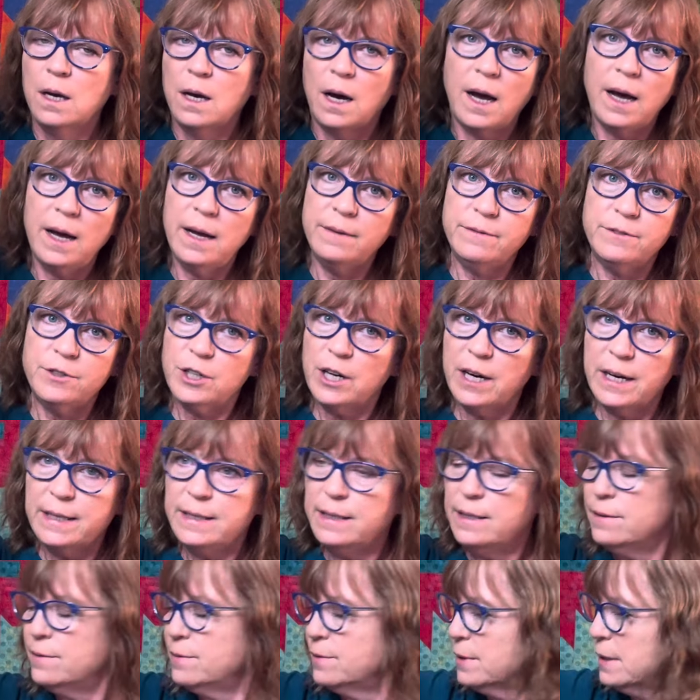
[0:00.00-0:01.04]
I've tried
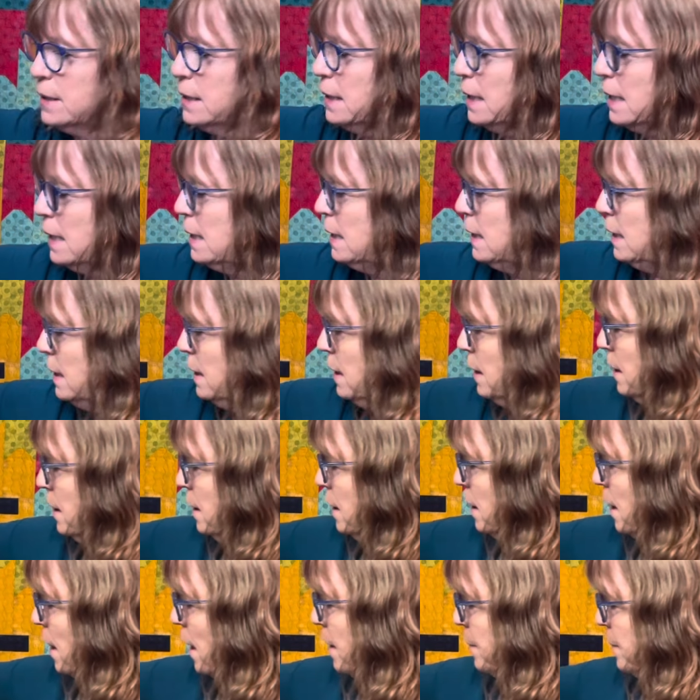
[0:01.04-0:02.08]
different
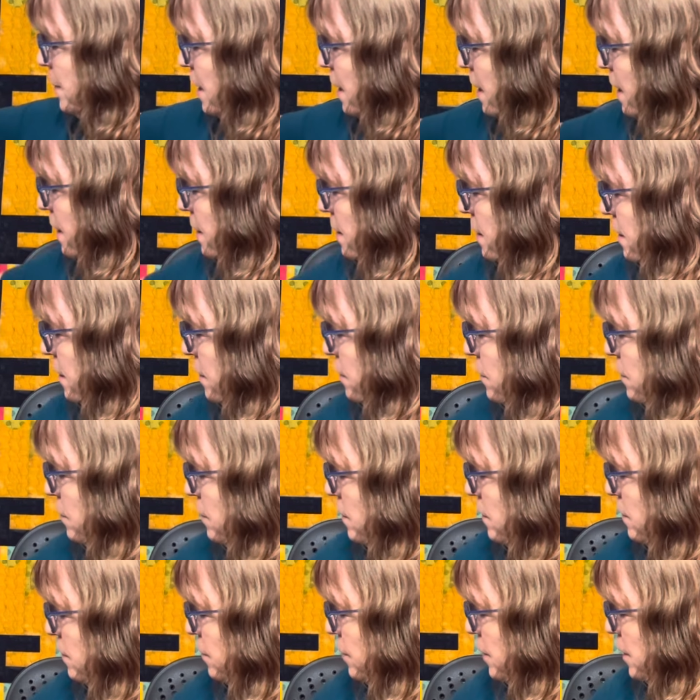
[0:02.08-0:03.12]
lighting. I mean, I do
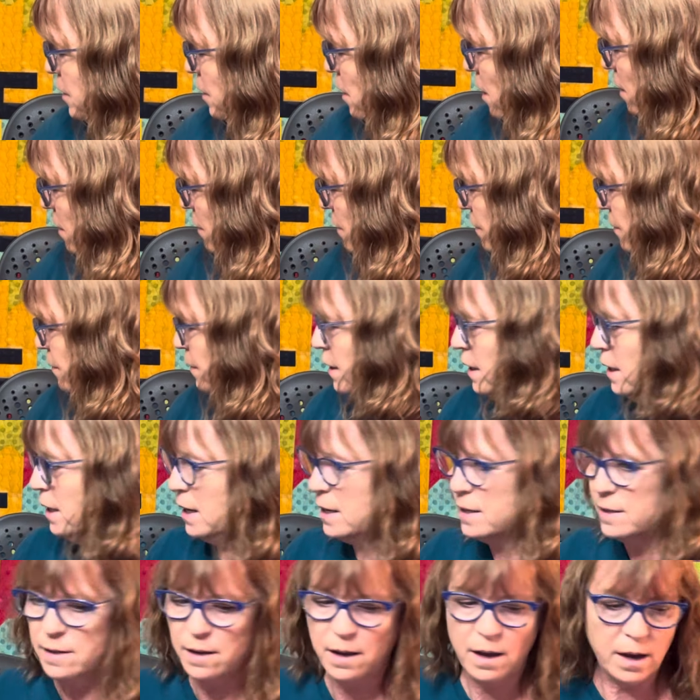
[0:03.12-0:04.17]
photography
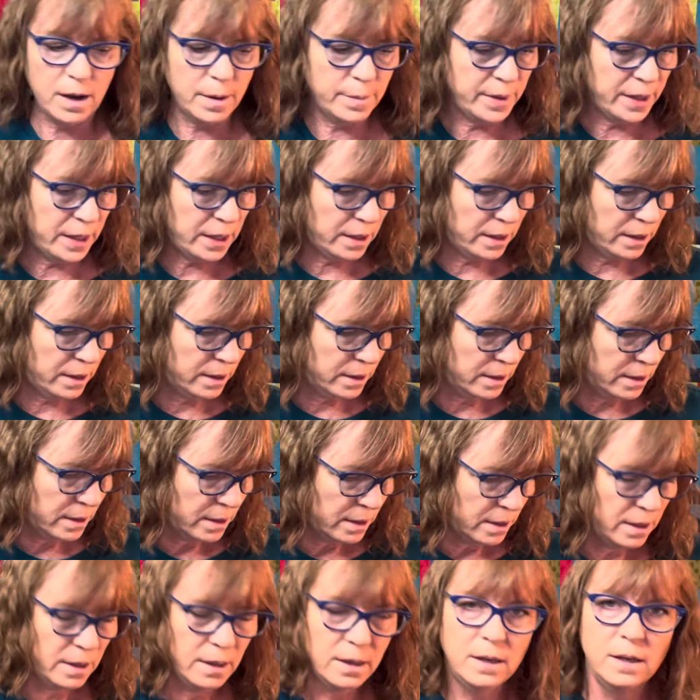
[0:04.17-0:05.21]
as a hobby
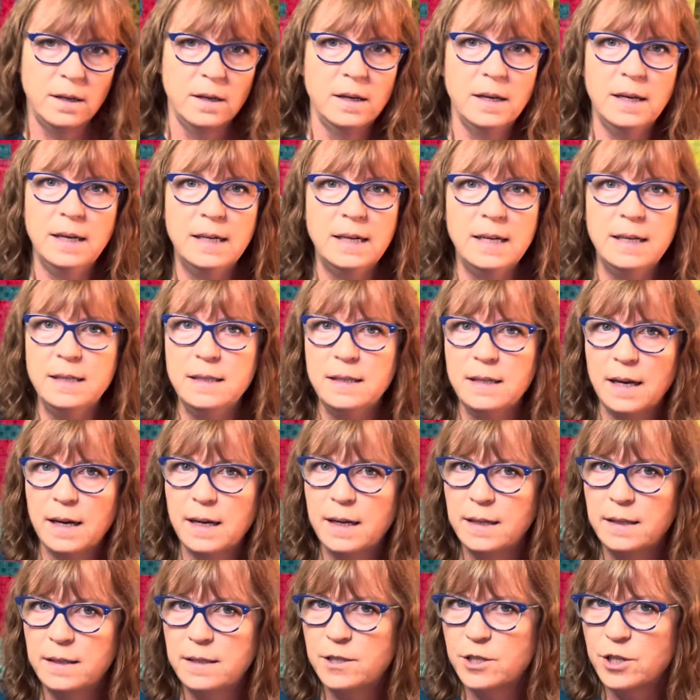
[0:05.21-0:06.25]
and I,
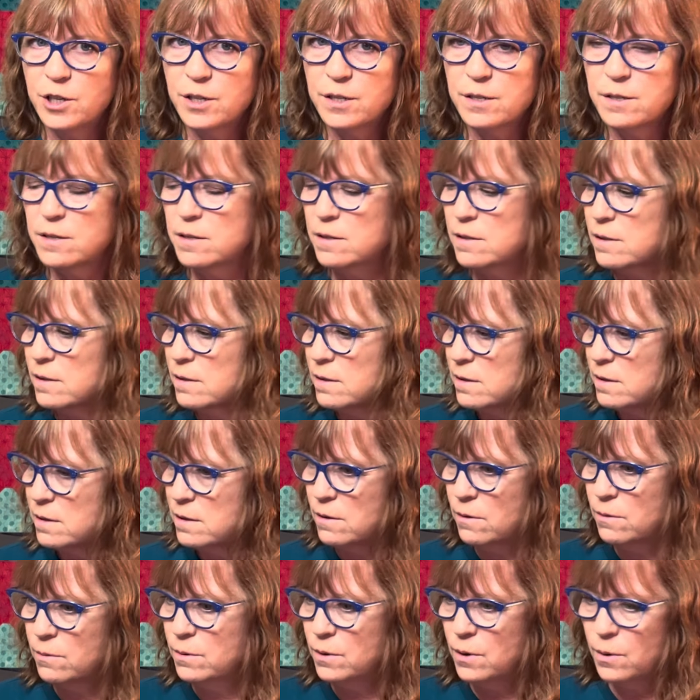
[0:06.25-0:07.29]
I just
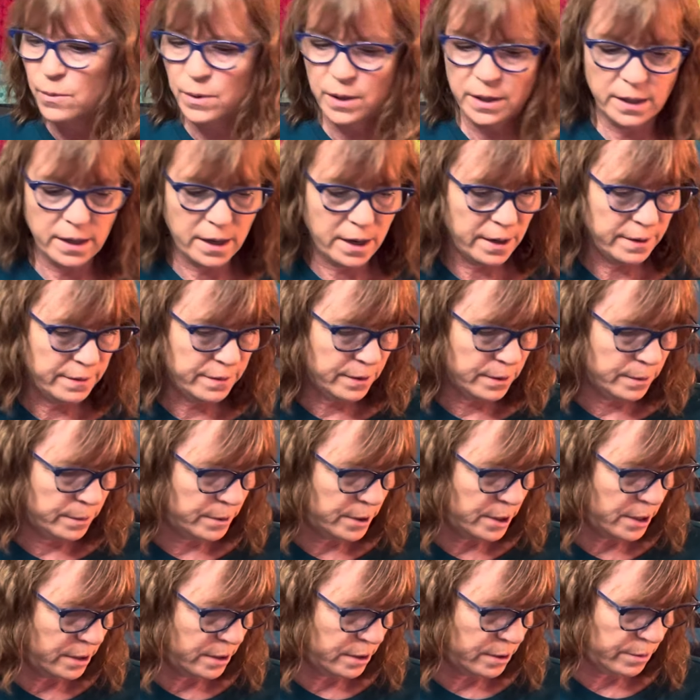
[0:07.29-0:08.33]
don't know what the iPhone
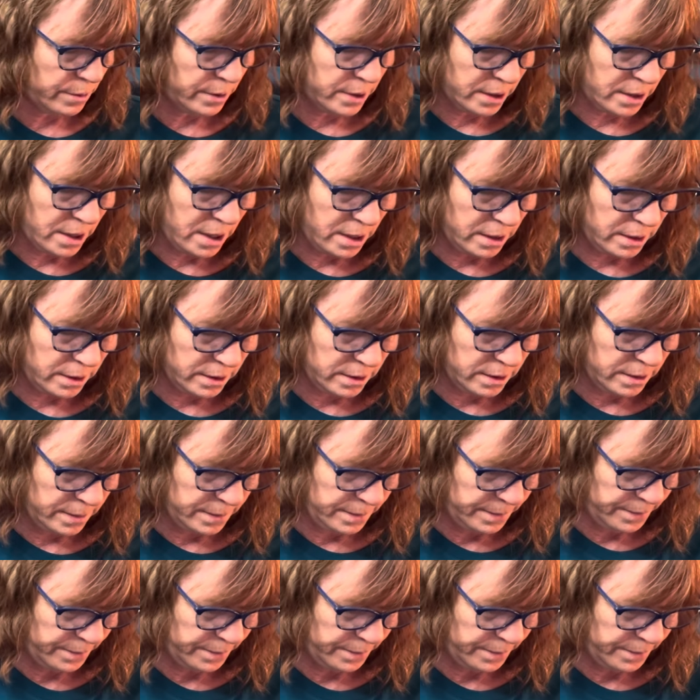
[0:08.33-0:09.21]
does with color.